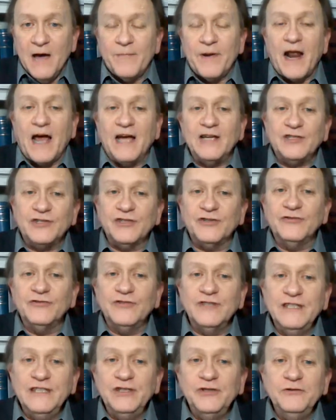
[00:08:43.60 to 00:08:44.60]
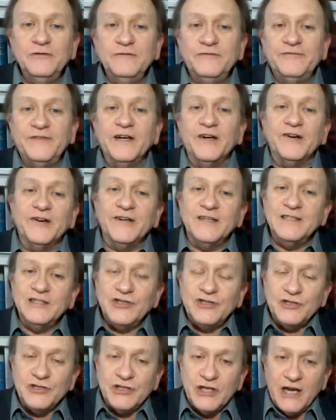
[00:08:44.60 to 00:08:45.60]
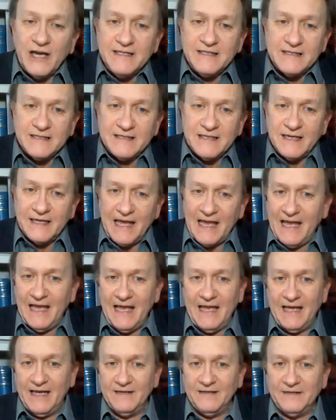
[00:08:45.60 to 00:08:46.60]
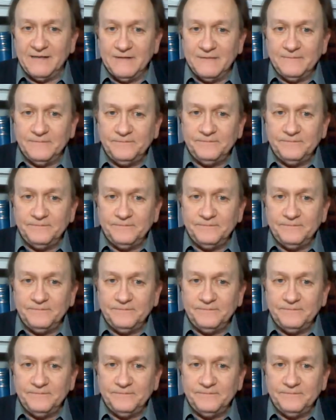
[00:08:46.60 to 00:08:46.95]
But I certainly do fear his chastening hand.